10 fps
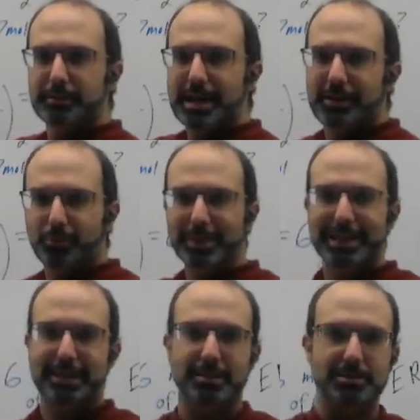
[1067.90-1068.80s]
Now, how do we
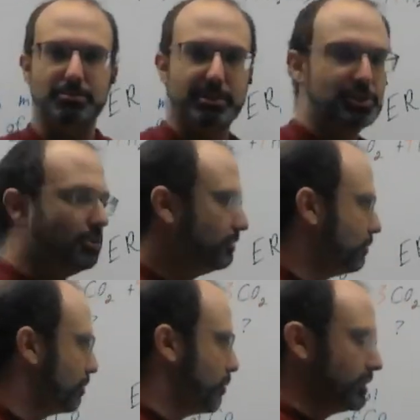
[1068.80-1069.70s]
get this original
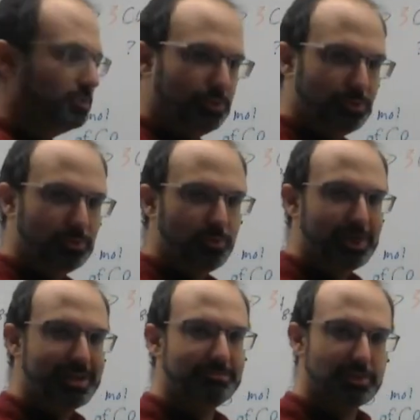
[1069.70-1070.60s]
4.2?
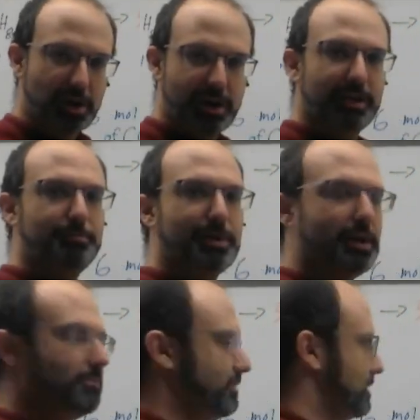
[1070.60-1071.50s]
We got it
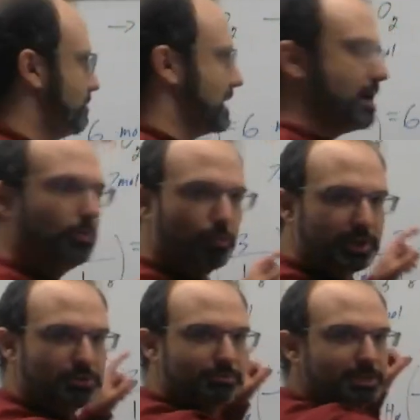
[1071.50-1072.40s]
by figuring out
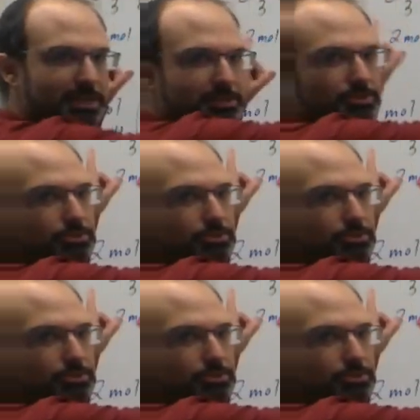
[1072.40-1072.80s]
which of these